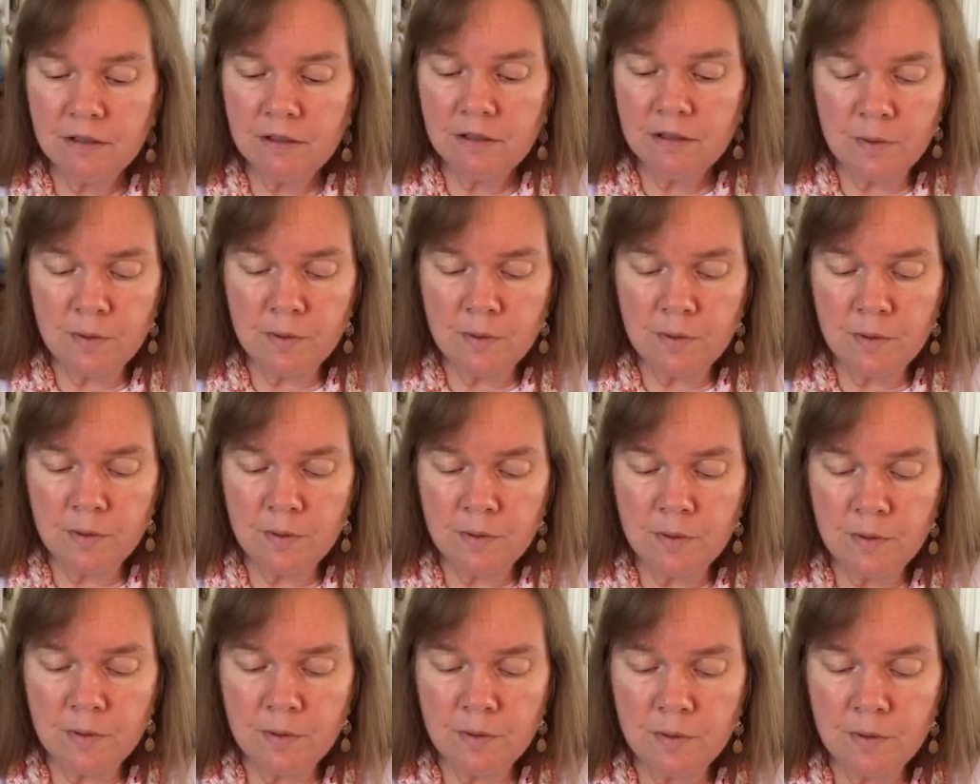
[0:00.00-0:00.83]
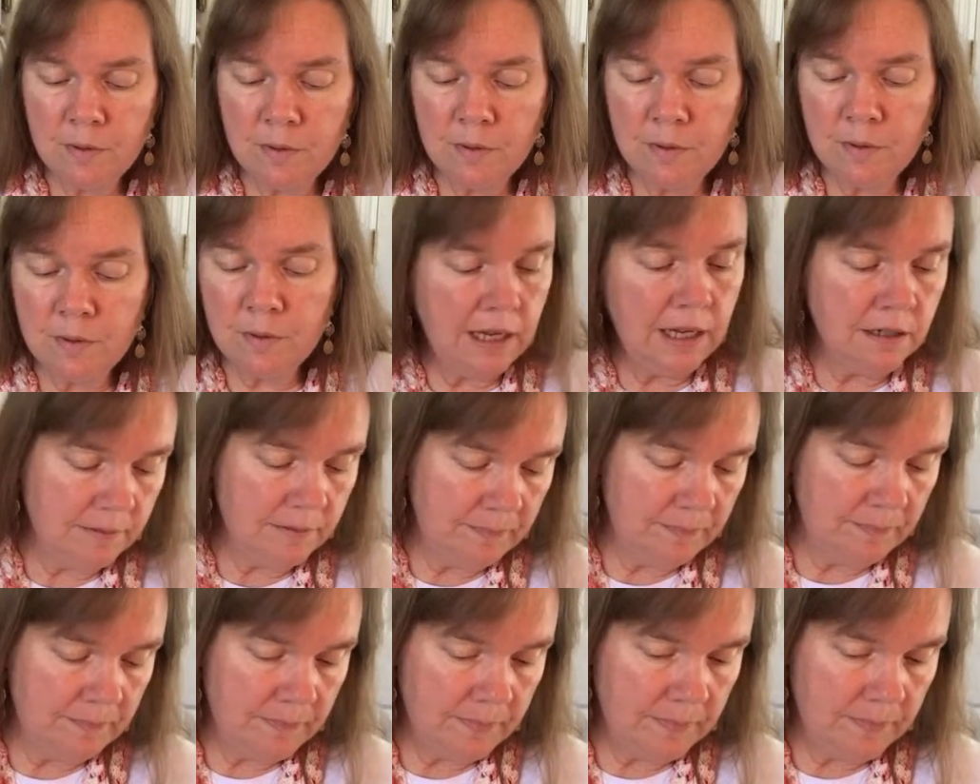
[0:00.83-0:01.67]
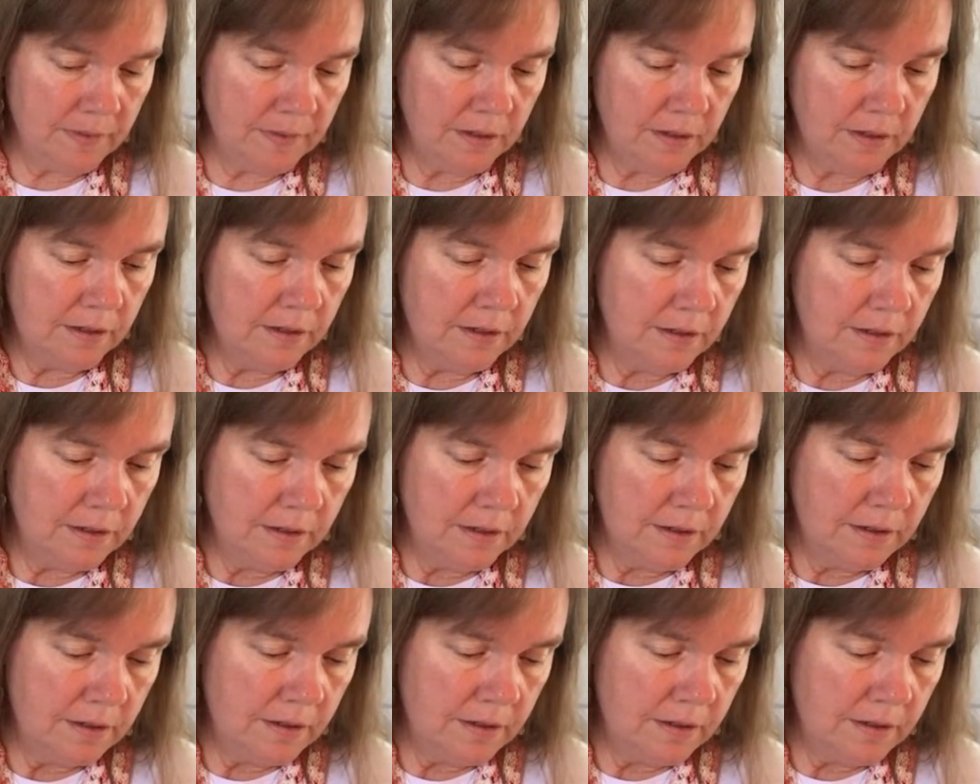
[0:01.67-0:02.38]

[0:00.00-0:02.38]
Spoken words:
for $9.99 US,